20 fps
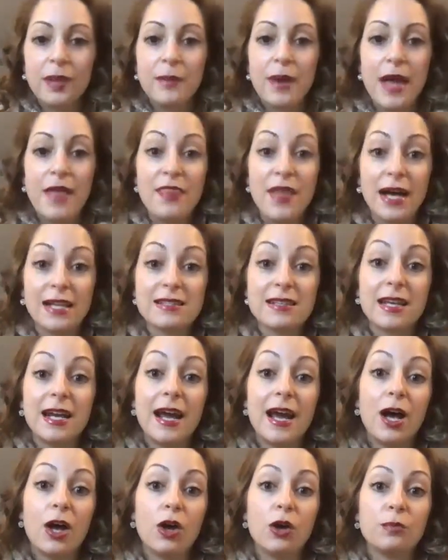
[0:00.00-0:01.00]
And that's going
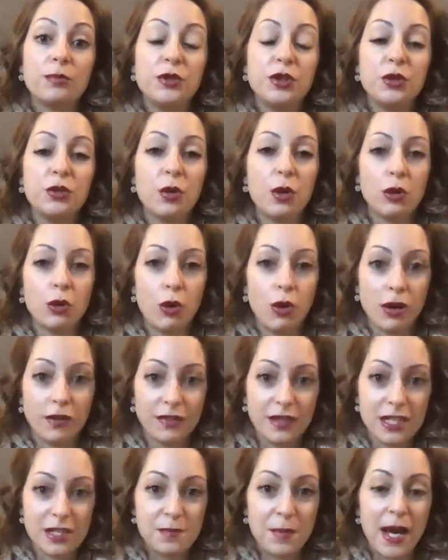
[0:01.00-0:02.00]
to help you
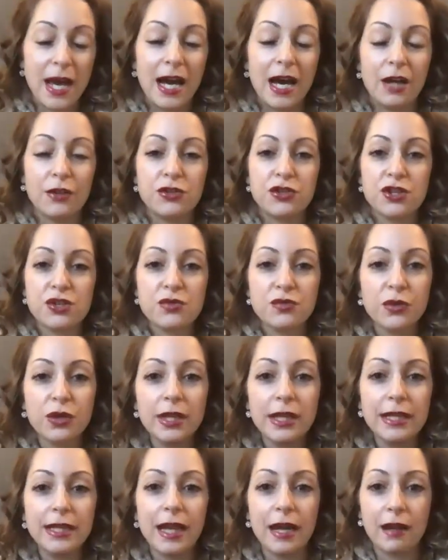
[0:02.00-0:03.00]
along this path. Just
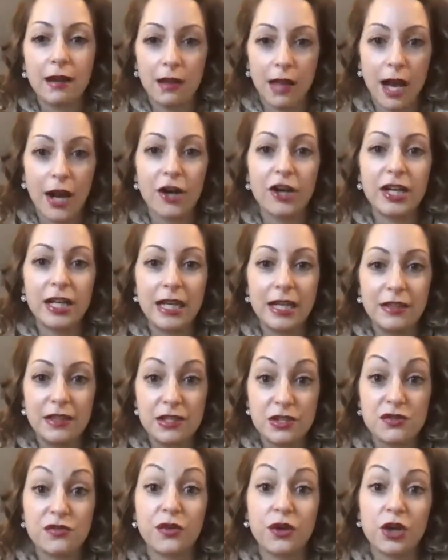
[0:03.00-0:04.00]
really get clarity in
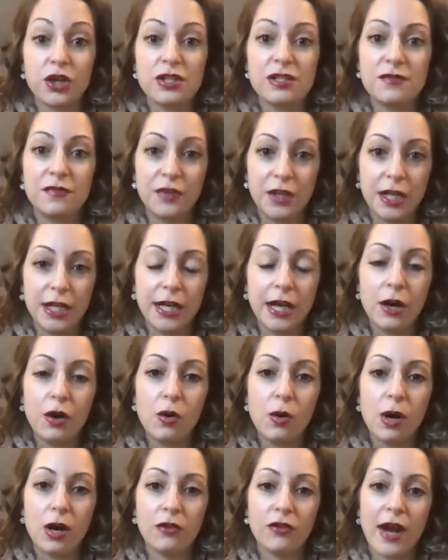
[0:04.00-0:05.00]
this first
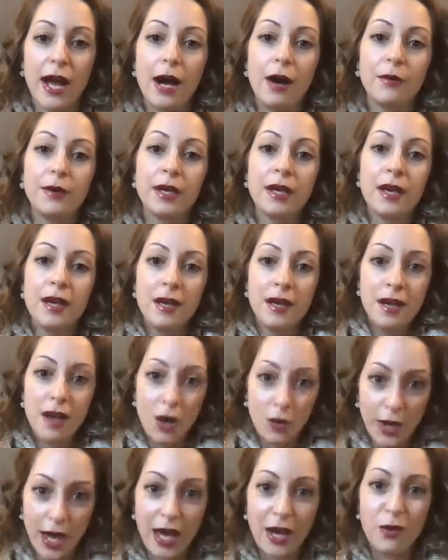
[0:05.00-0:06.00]
video around,
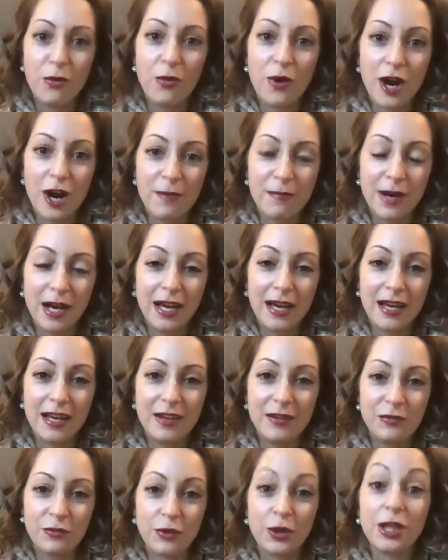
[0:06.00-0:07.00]
okay, where am
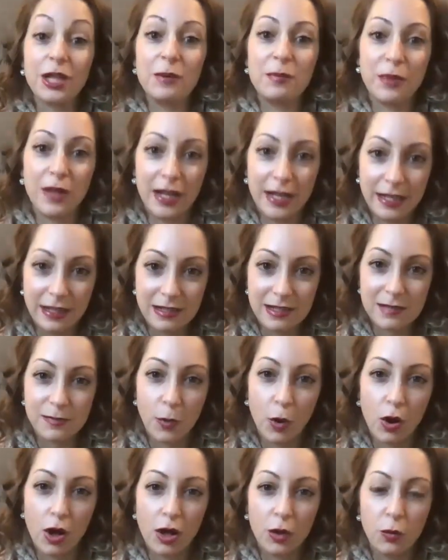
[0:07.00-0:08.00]
I really playing
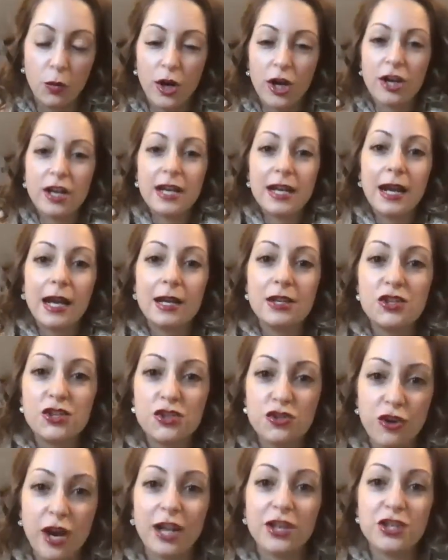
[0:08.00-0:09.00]
small and where can I
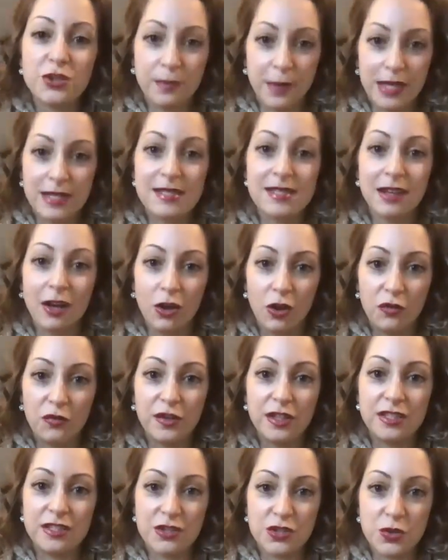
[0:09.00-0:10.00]
stretch myself
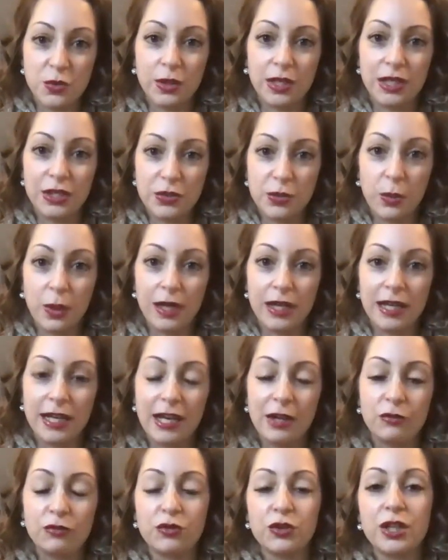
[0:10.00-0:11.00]
into 2020
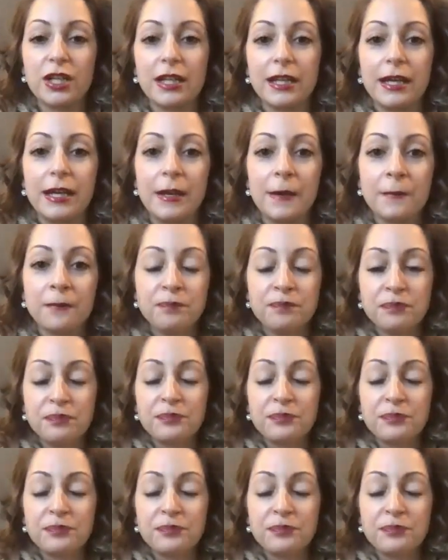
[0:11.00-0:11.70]
and really